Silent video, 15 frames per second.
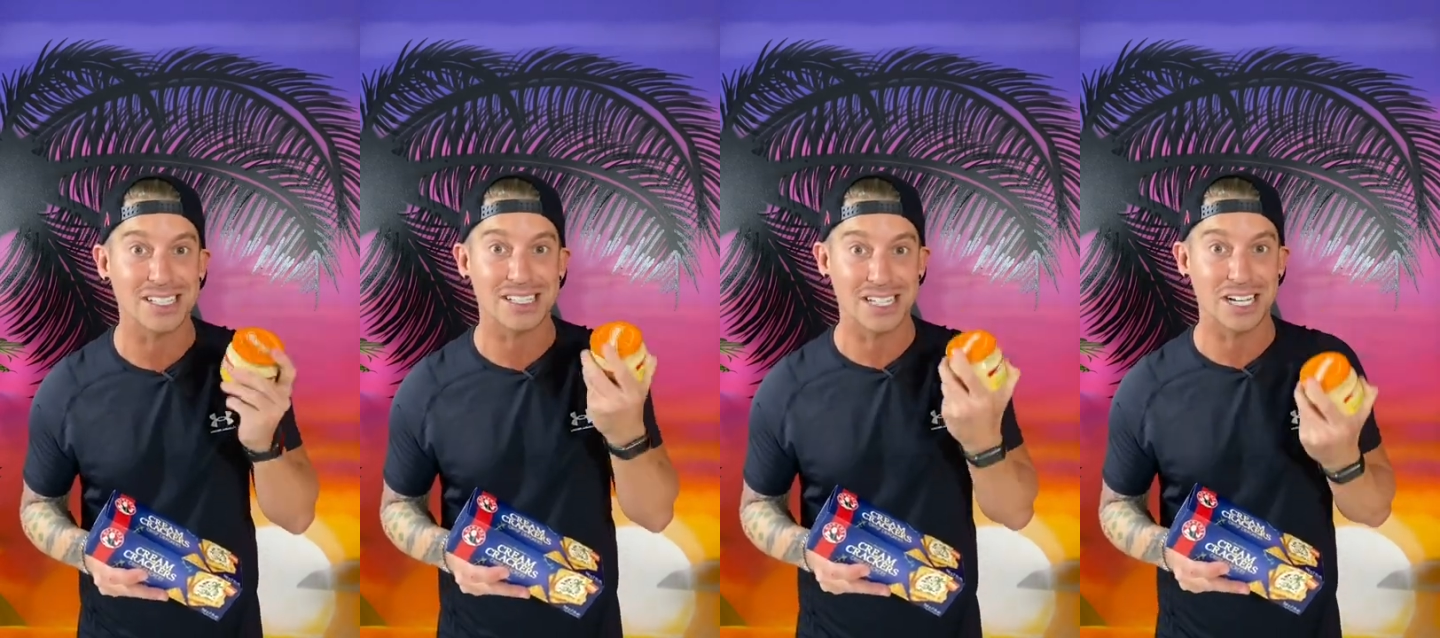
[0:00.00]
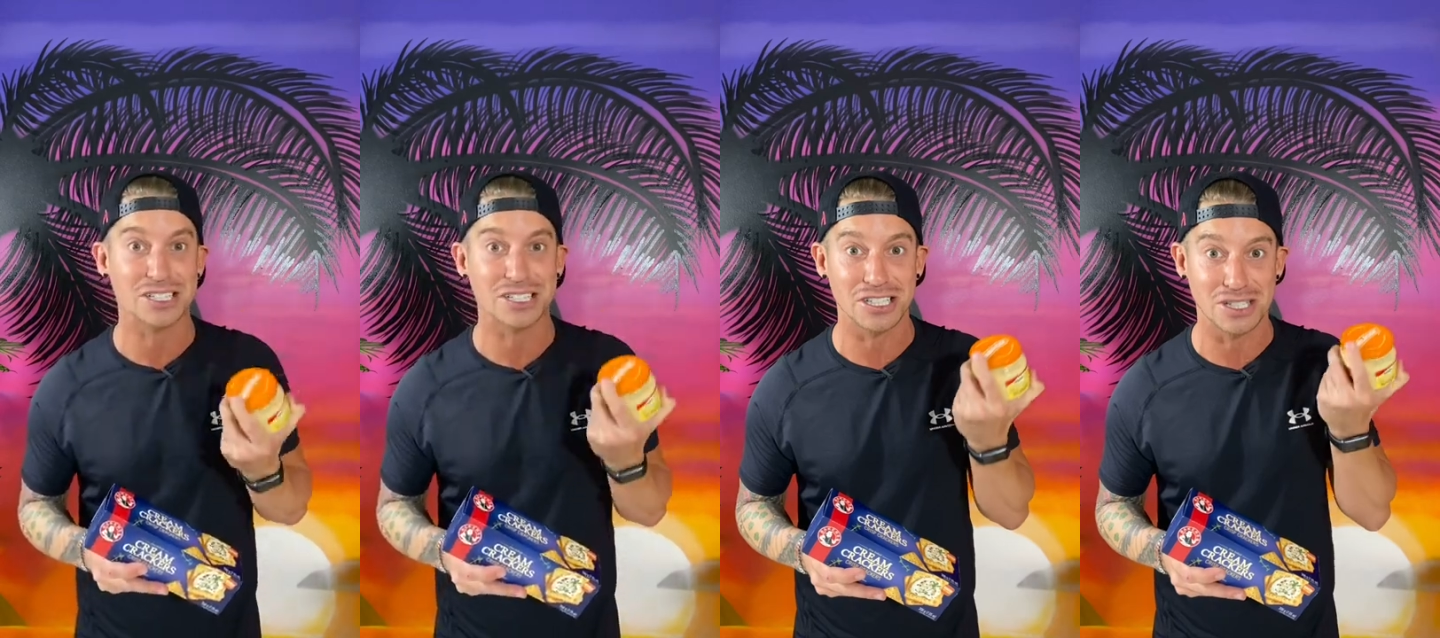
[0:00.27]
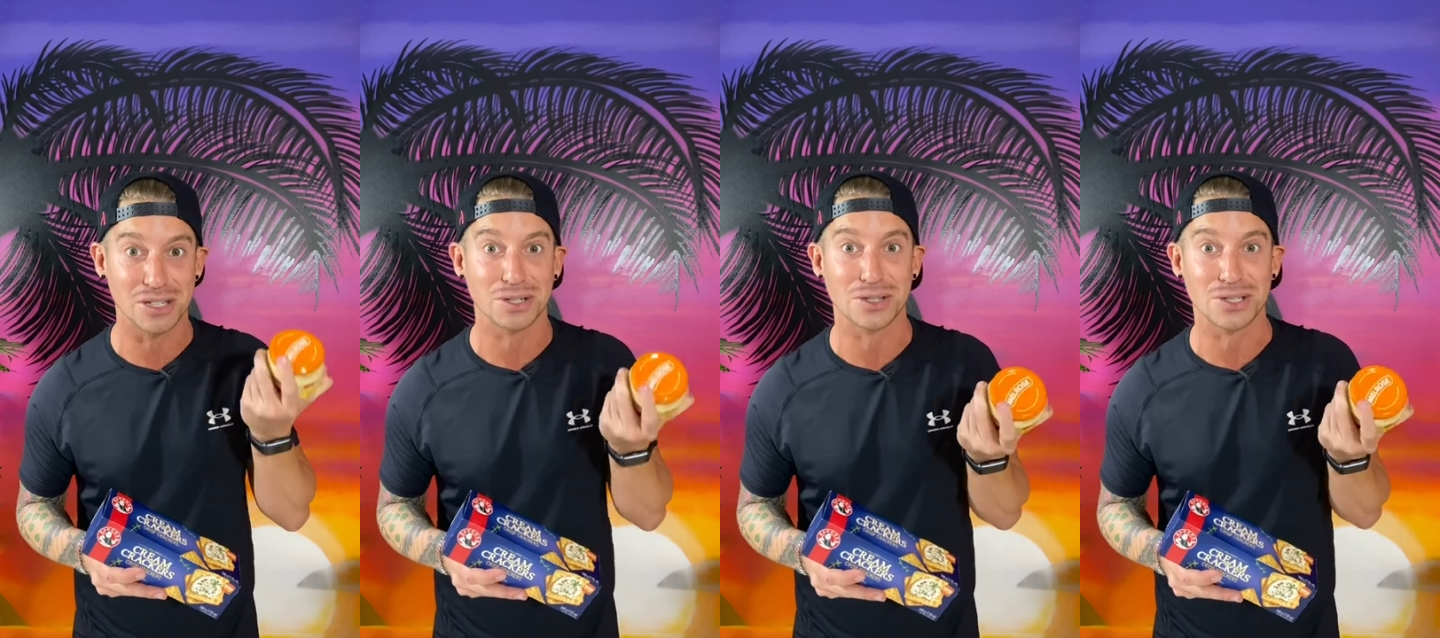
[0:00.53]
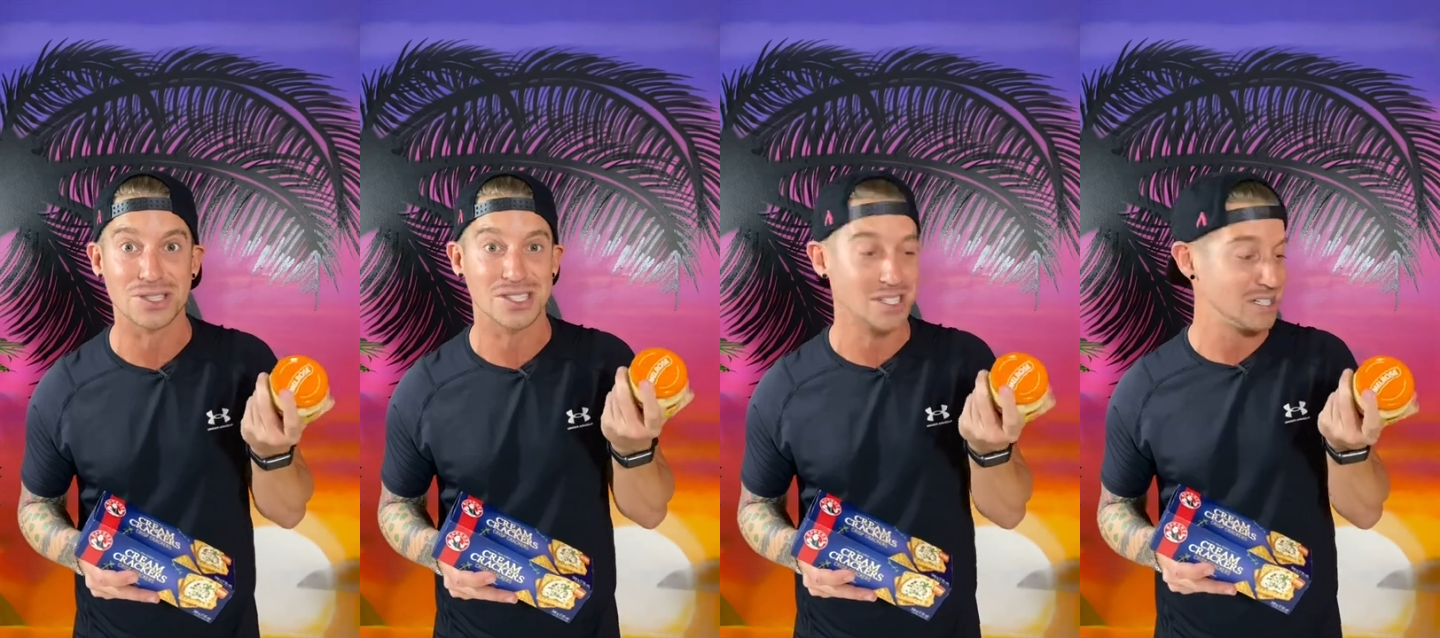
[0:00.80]
It's actually so
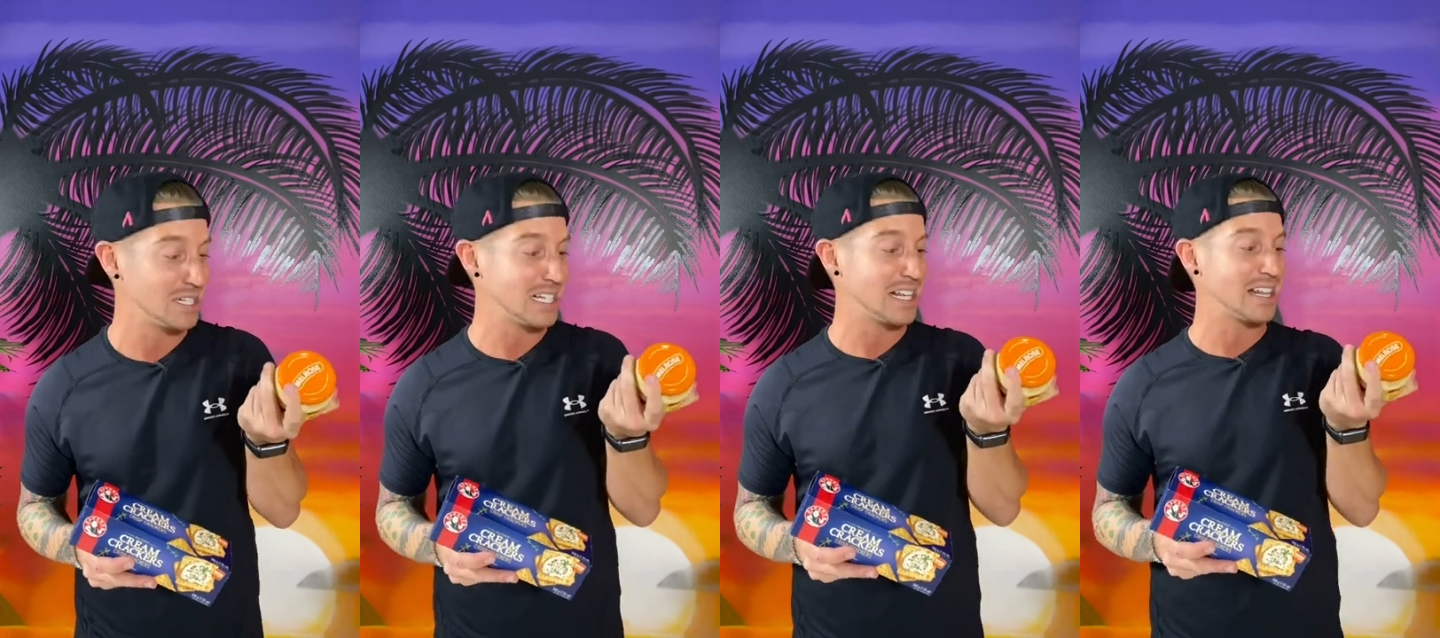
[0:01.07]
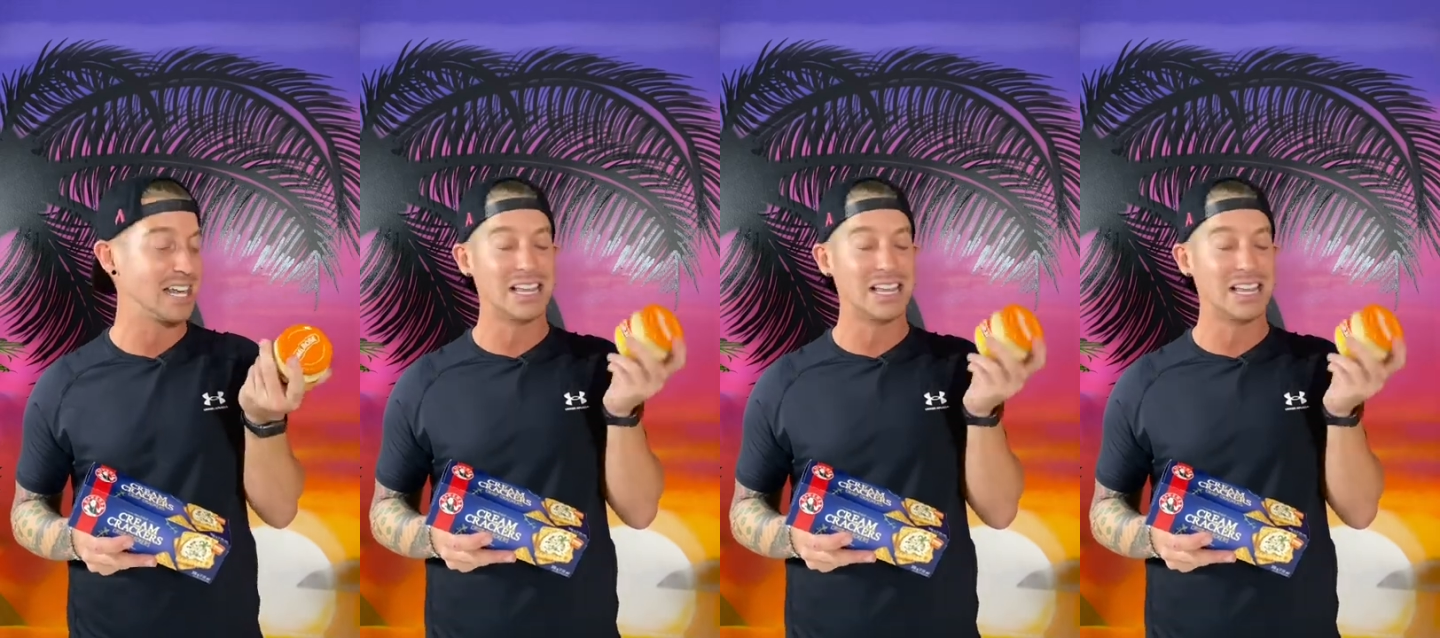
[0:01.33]
concerning